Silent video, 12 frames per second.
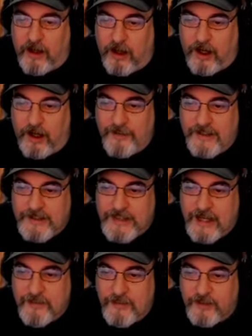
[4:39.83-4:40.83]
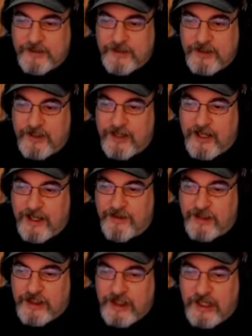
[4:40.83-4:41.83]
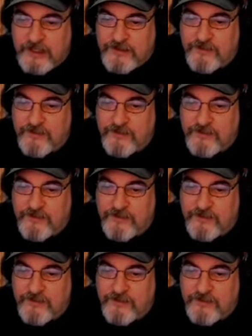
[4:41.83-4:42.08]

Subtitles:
on the tables, and the chance